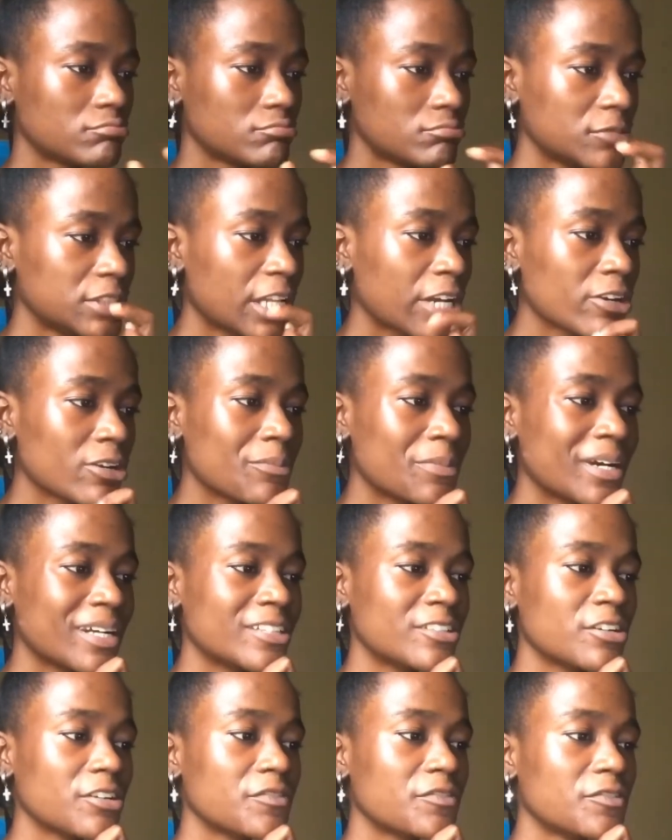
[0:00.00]
narrow
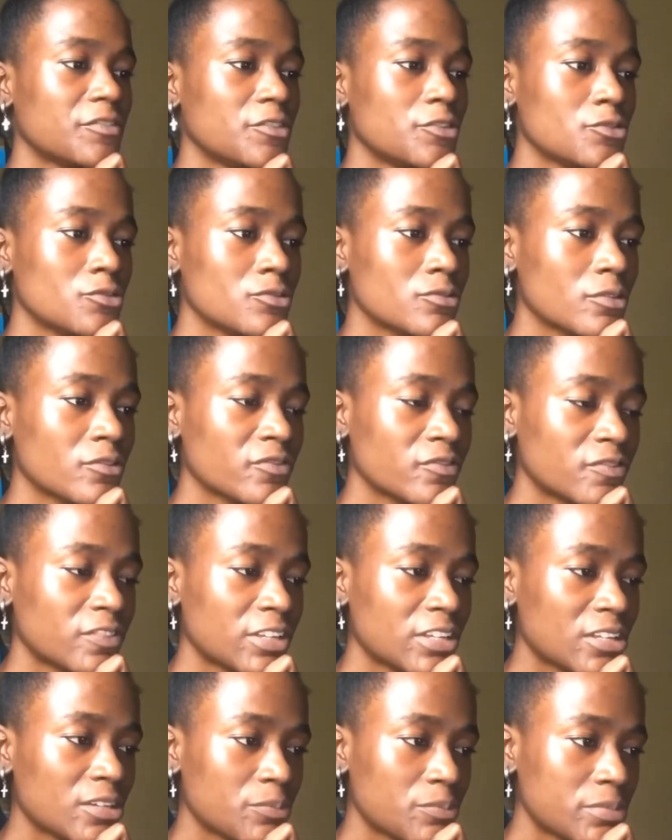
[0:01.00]
band of
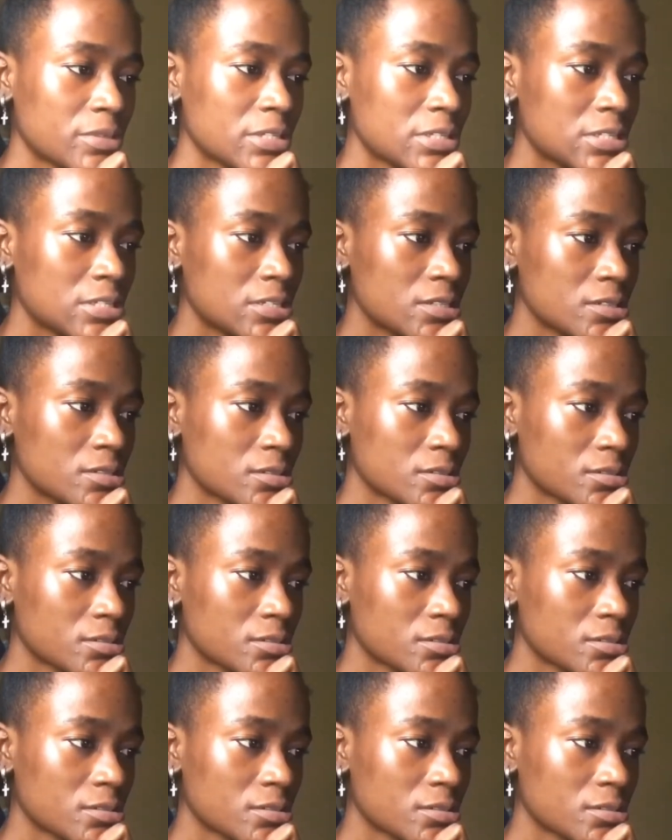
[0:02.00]
UVB.